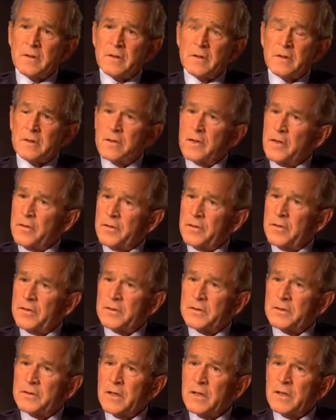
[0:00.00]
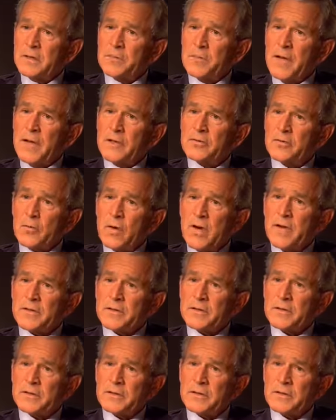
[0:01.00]
It's another thing to say this man's a
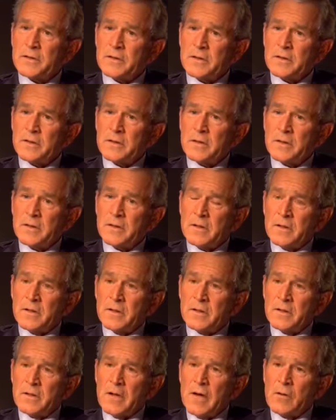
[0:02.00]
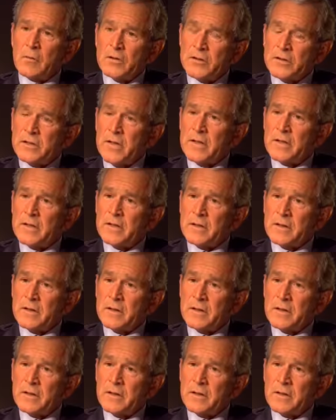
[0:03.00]
racist. I resent it.
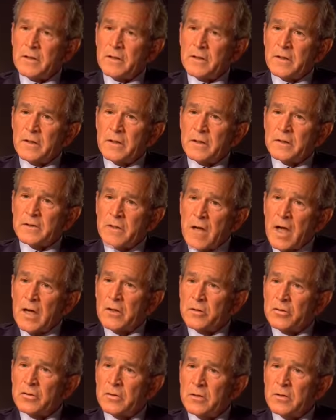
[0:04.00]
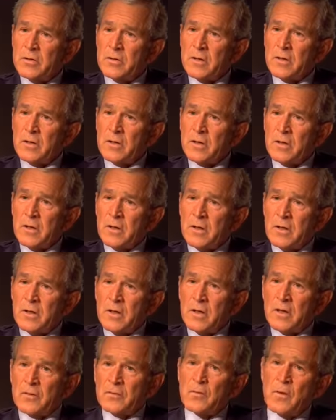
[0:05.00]
It's not true.
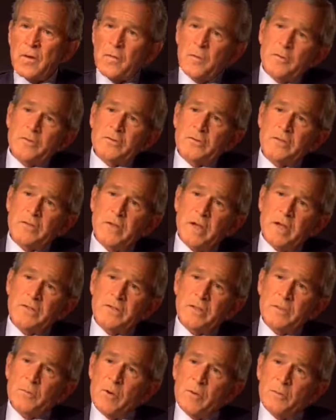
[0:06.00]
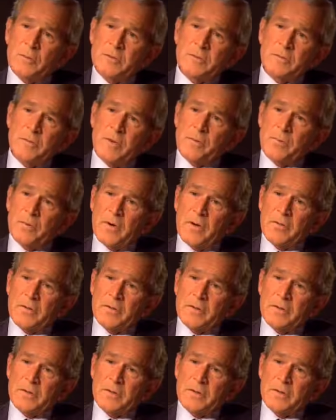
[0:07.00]
And it was one of the most disgusting moments of my
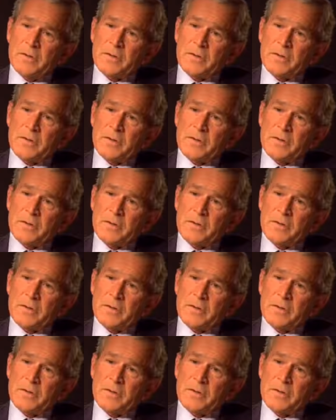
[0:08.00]
presidency.